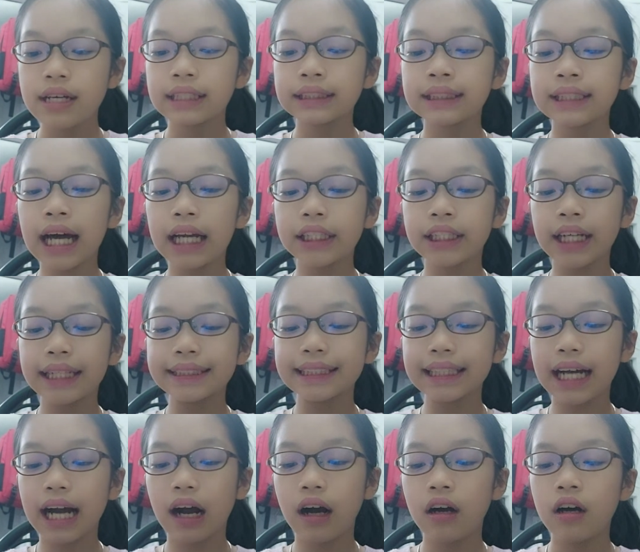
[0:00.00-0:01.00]
said
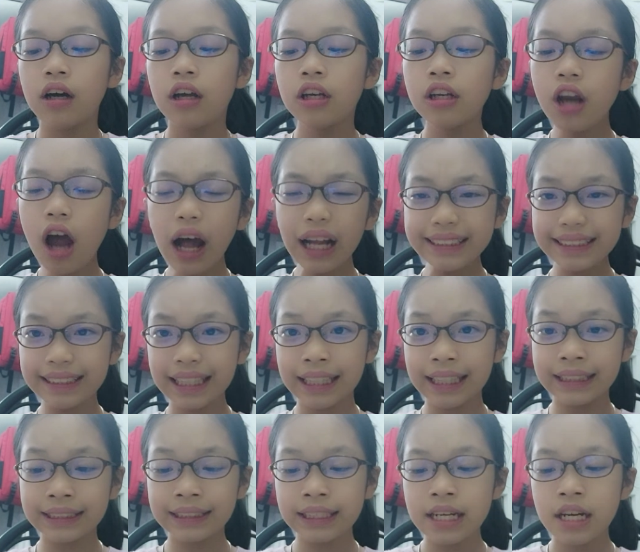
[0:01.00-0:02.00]
Jessica.
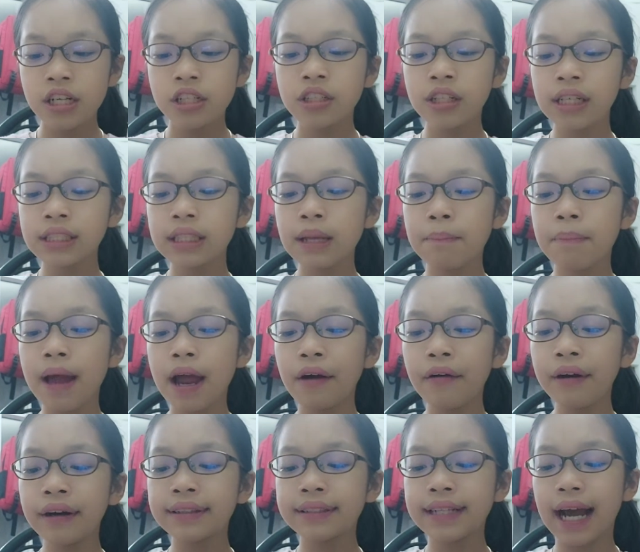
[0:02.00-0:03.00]
"Nonsense! She's the
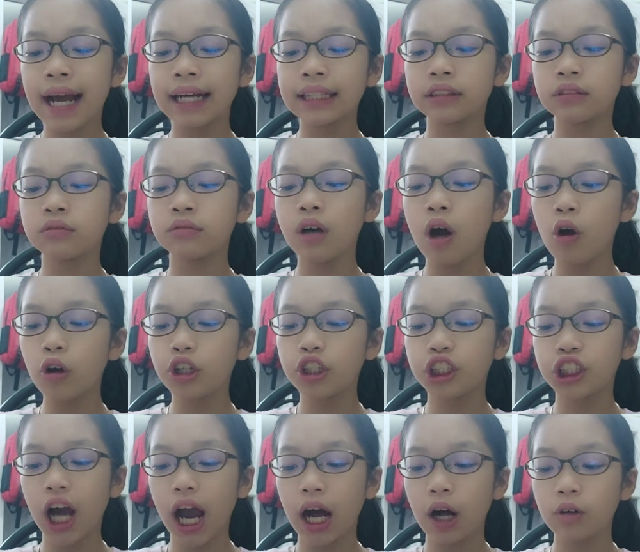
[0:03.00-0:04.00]
Paradise Road
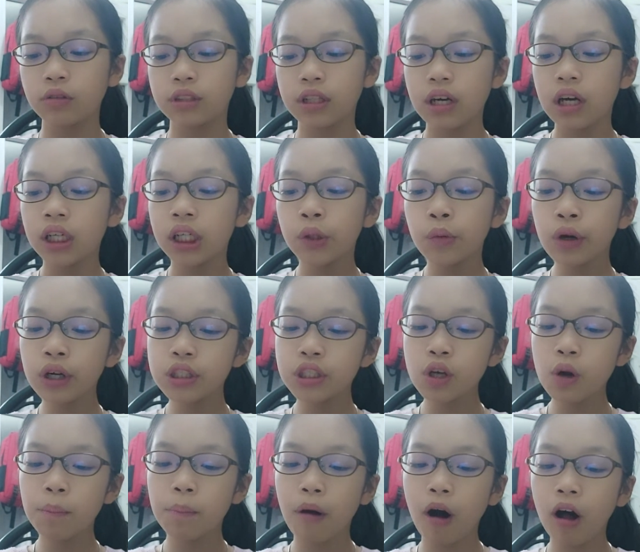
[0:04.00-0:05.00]
child. You were
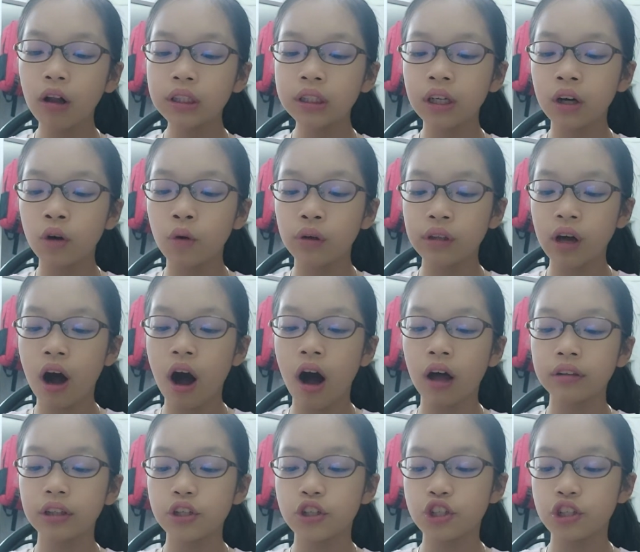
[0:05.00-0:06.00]
so poly with
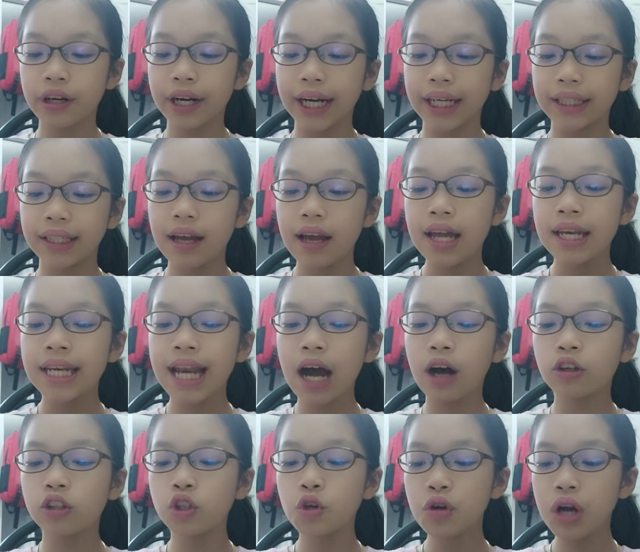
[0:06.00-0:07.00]
on the train.
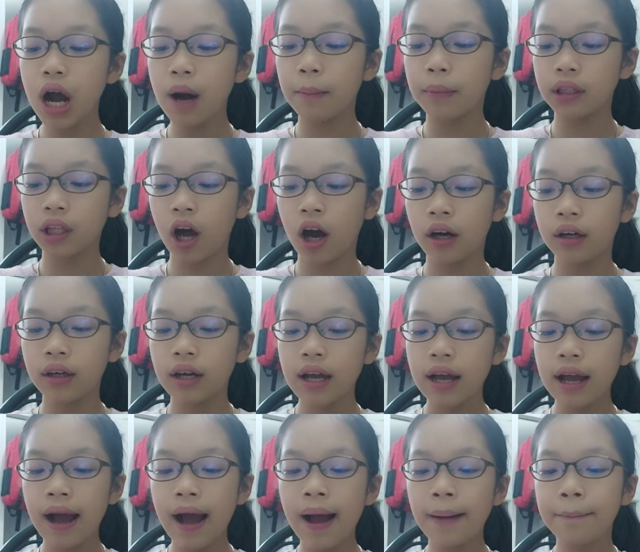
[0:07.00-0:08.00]
Now do come along.
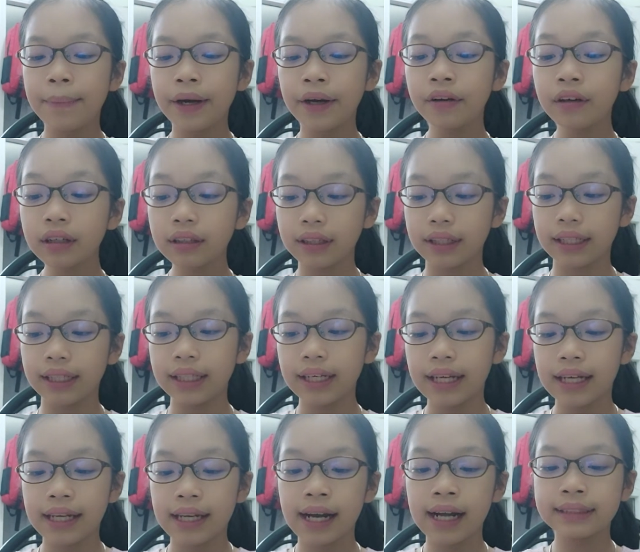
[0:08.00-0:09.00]
Apparently,
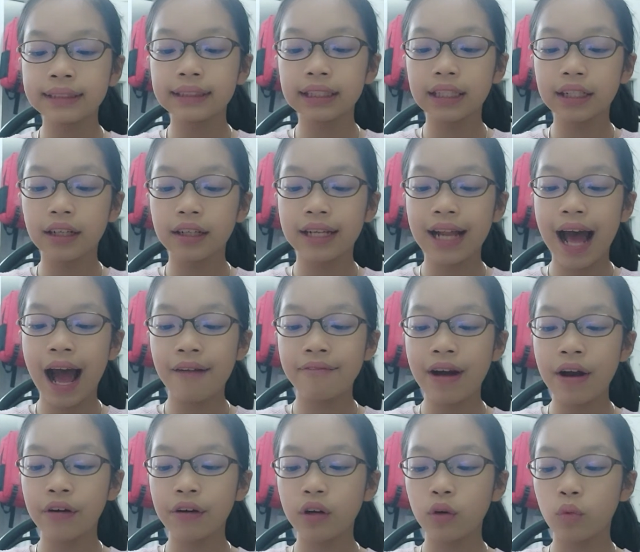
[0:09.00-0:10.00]
it's a good half
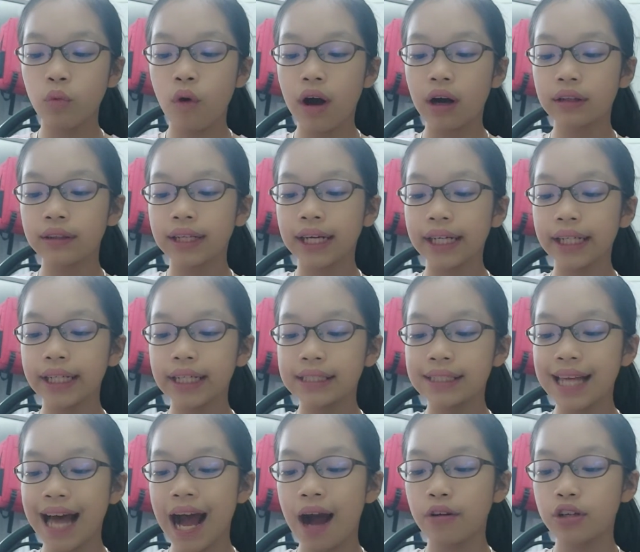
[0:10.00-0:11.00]
hour to walk
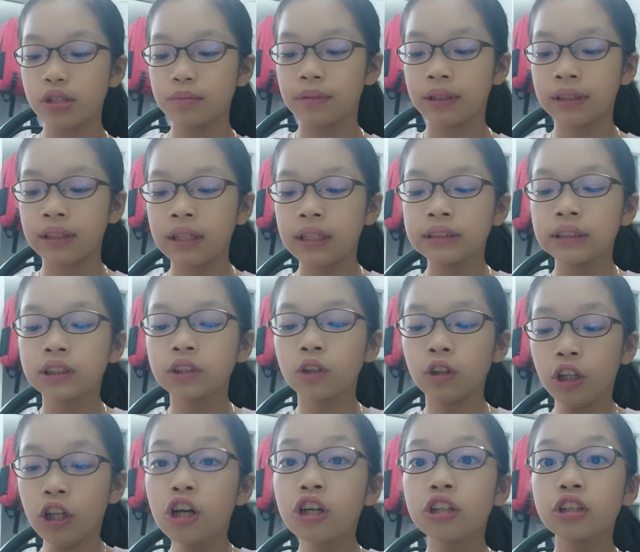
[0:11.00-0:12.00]
ladies' Ashman, so
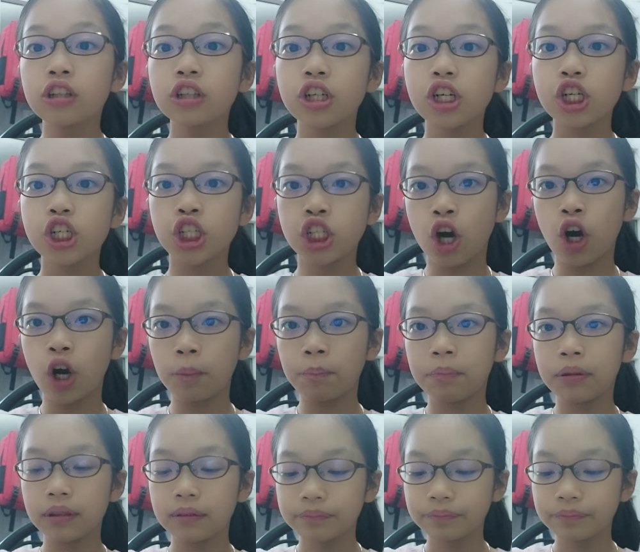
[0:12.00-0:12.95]
look sharp."